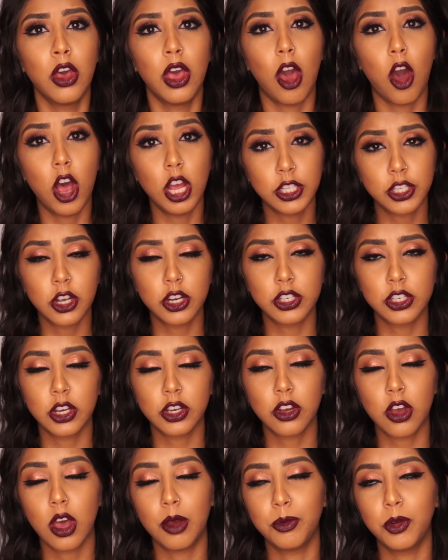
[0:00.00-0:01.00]
on
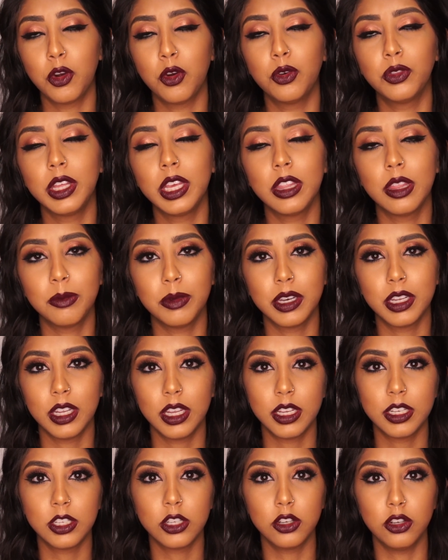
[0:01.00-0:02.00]
Tarte.com, you're only
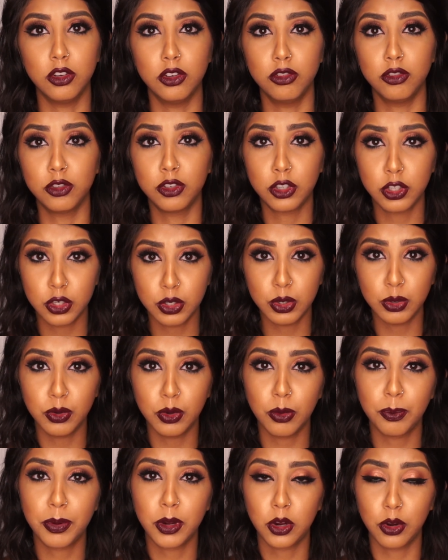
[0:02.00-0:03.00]
limited to
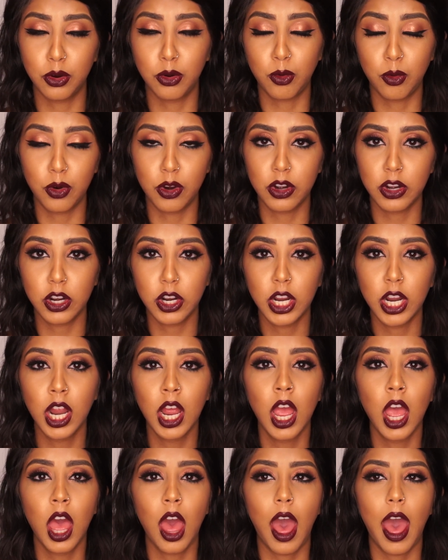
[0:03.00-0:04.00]
2 per order,
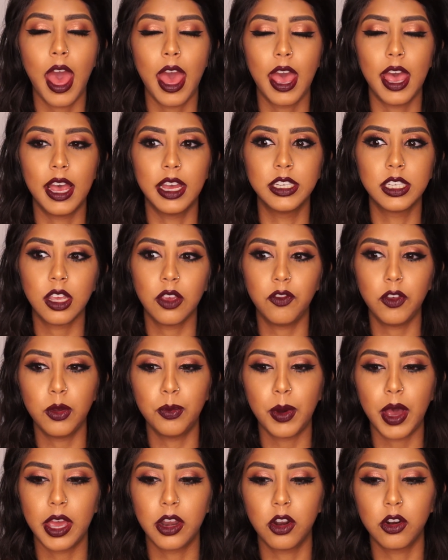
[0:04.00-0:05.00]
and if you
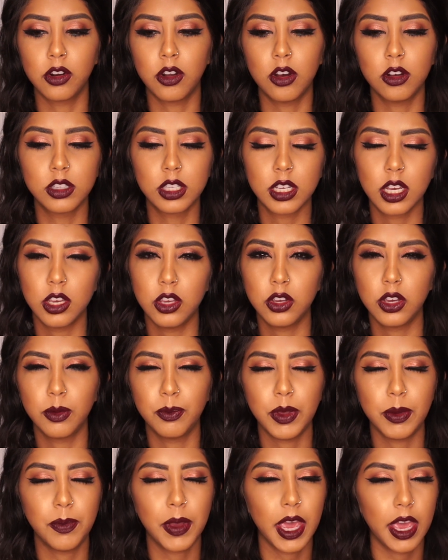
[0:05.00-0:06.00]
buy it on Ulta, you can
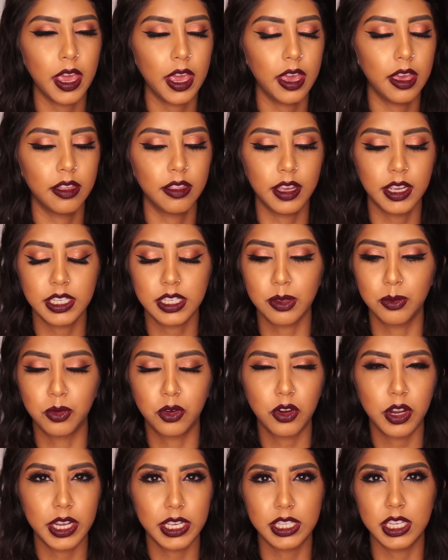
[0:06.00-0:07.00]
be paying like some
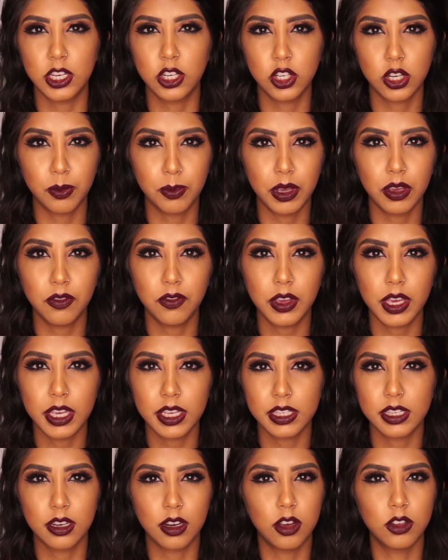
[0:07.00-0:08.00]
crazy shipping
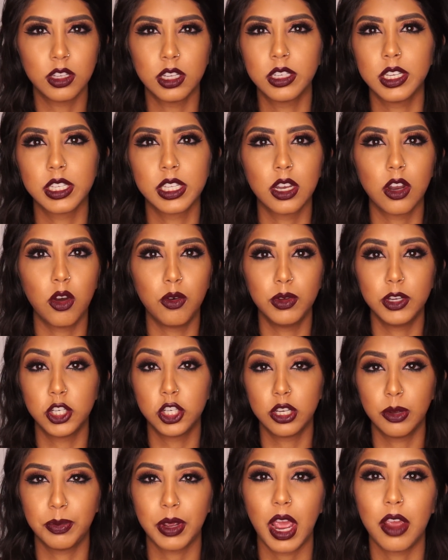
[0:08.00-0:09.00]
fees, and Ulta doesn't always
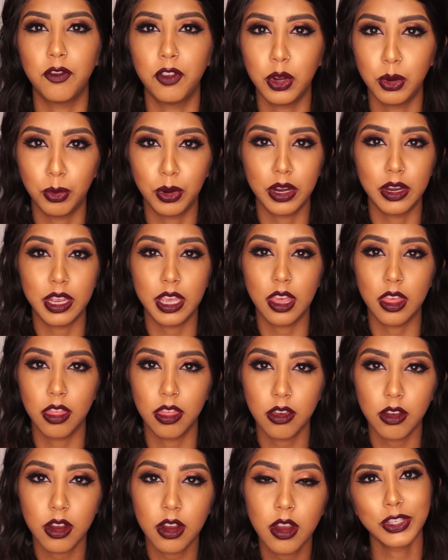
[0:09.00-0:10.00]
ship everywhere
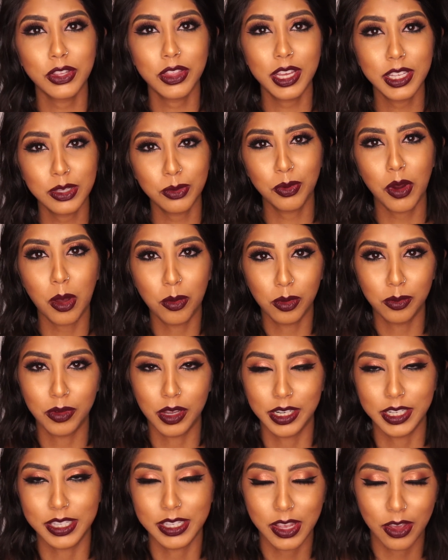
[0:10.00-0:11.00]
either. So that's a problem
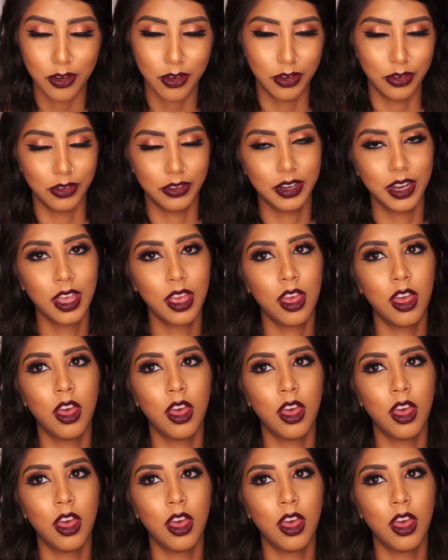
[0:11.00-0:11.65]
on its own.